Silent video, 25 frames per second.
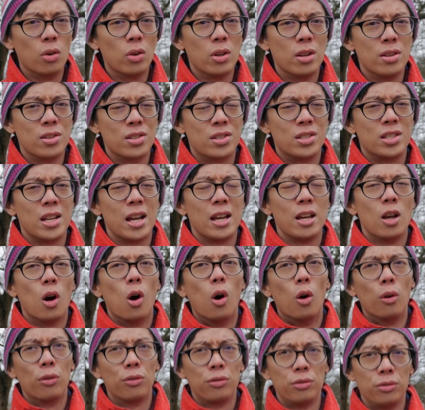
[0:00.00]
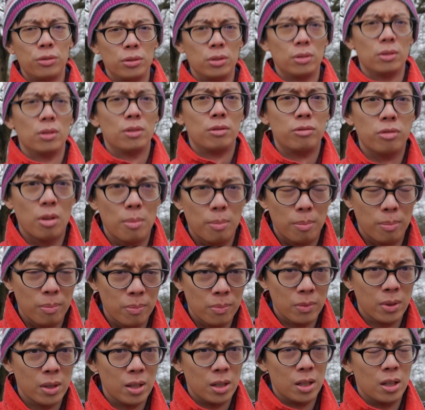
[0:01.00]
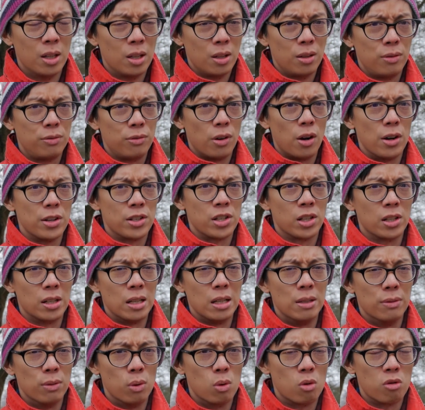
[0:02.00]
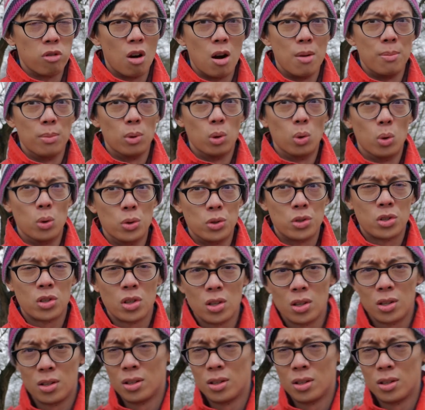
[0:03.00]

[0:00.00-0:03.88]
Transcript: his day off from fighting evil crime lords.